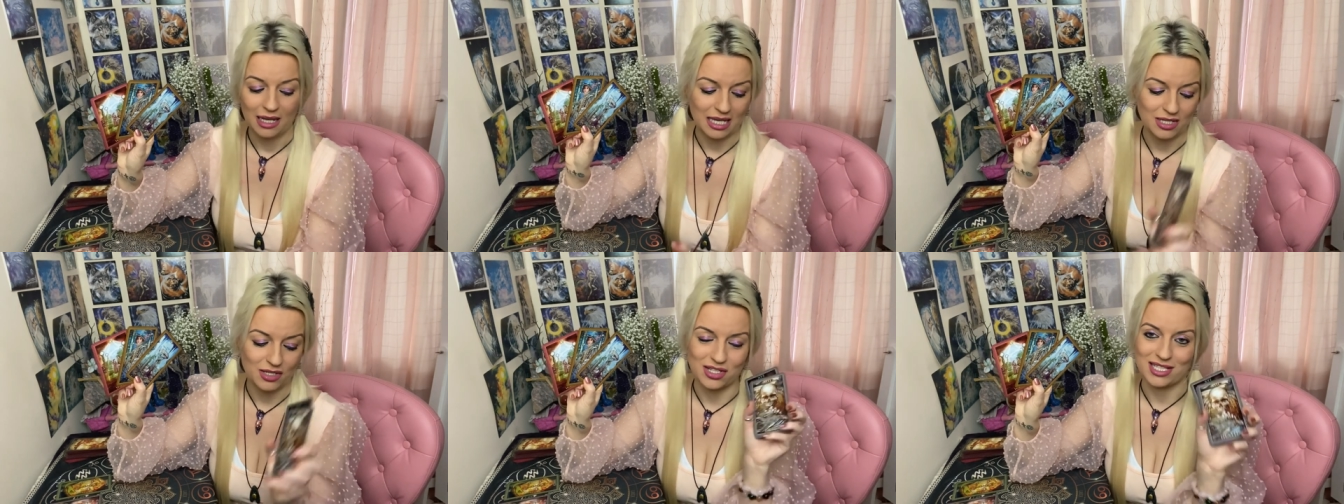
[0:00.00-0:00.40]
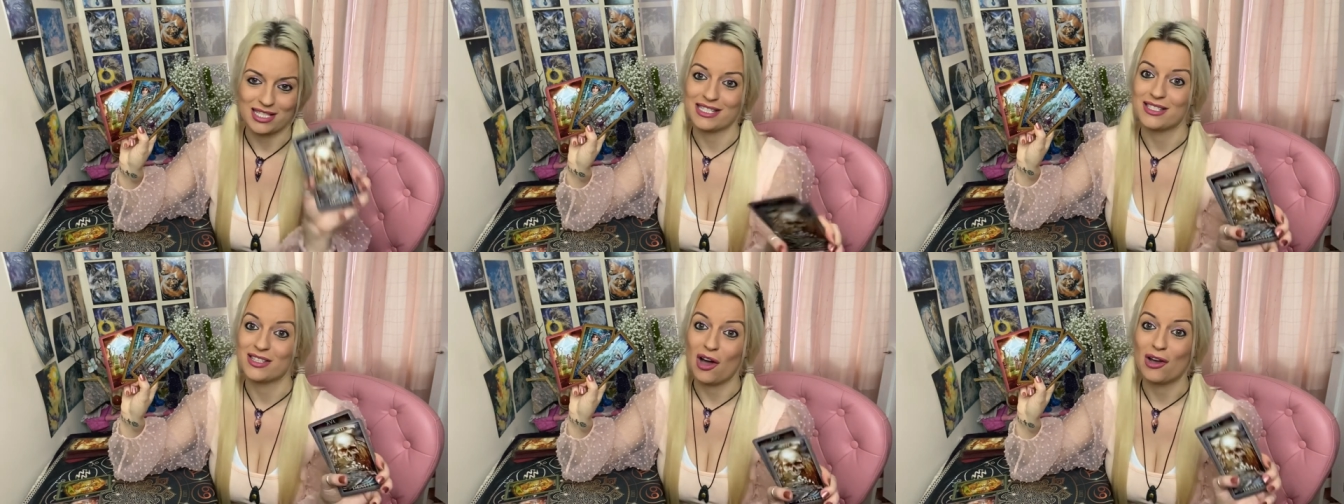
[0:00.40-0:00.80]
It's just
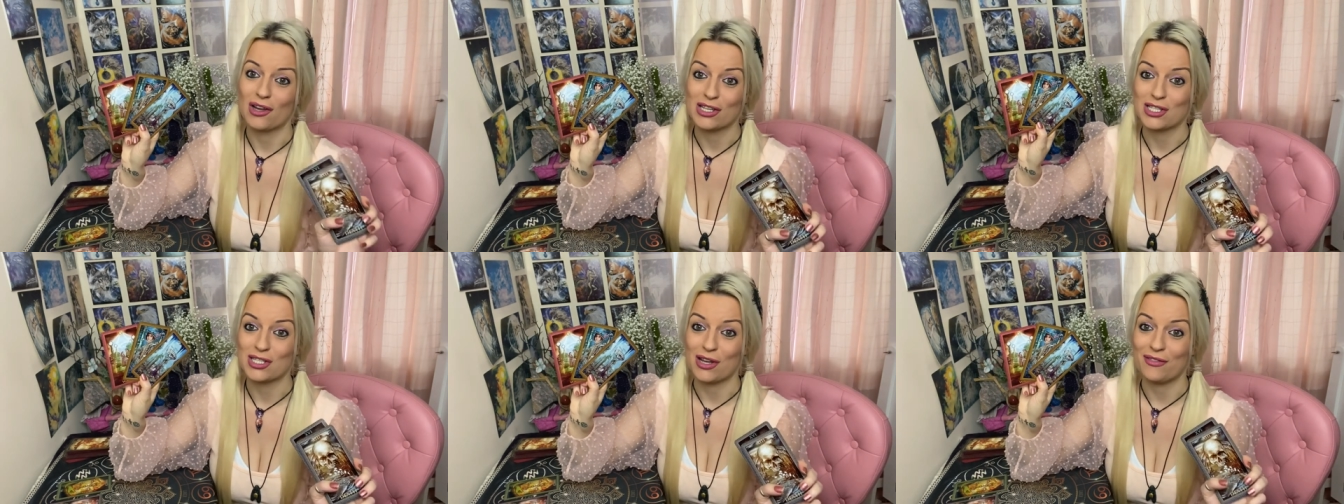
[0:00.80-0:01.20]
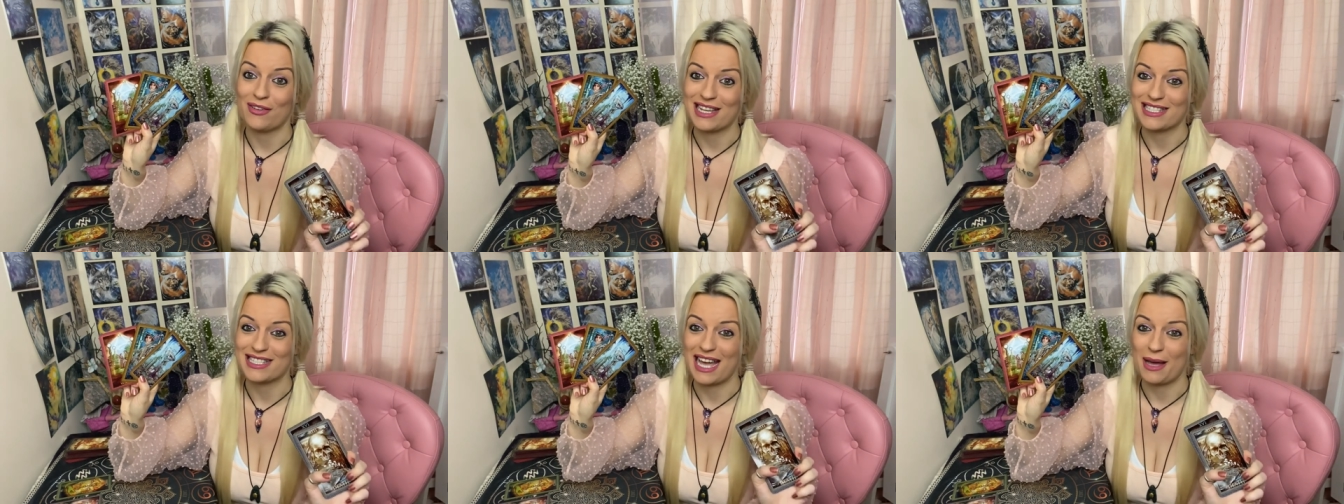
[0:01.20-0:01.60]
this darker stuff
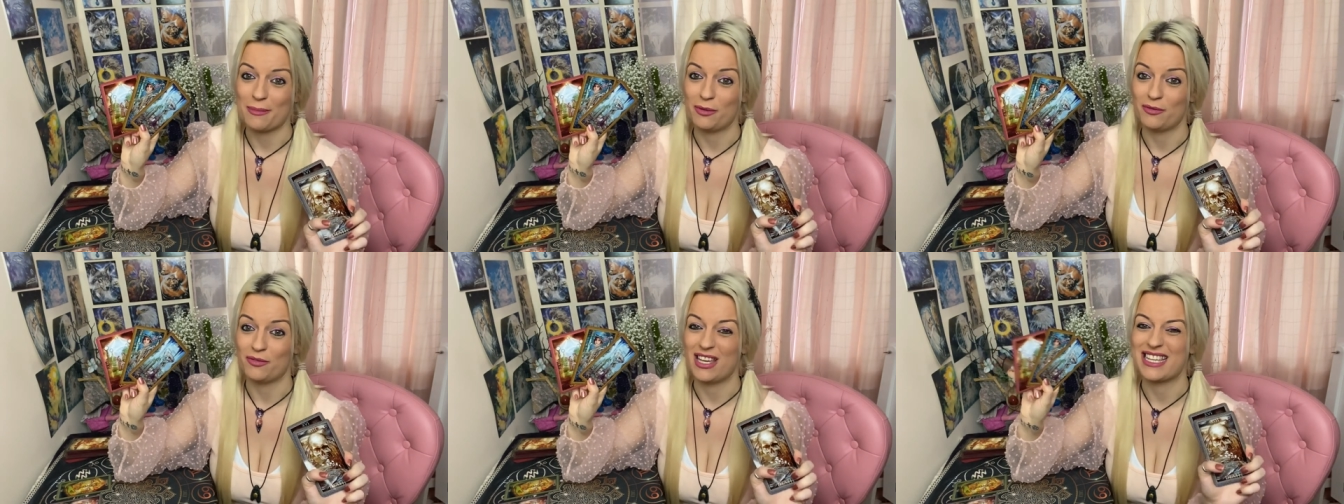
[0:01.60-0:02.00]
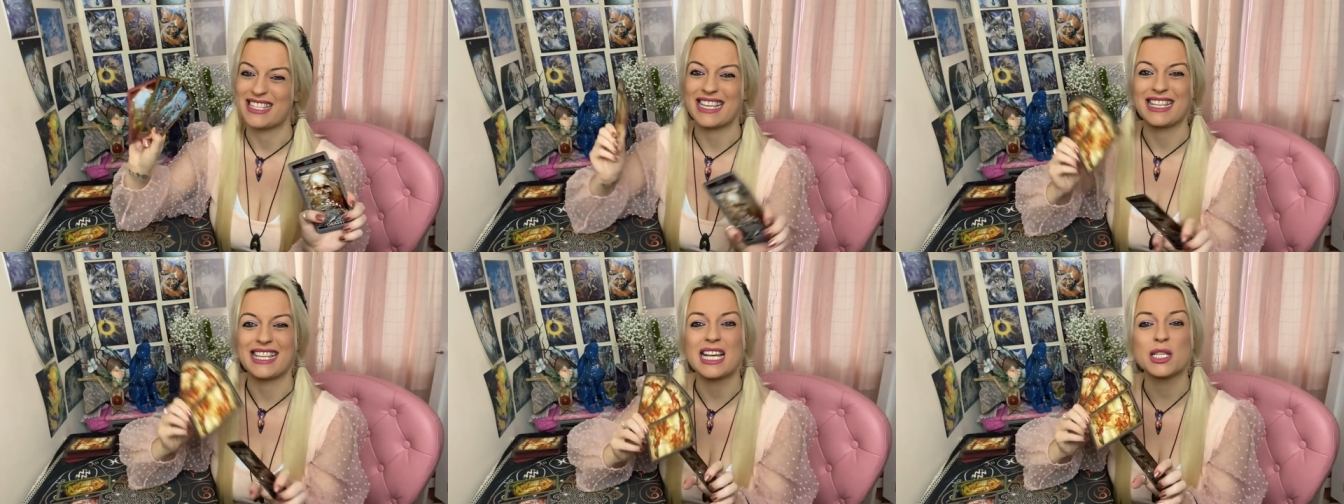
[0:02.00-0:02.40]
has to happen first. And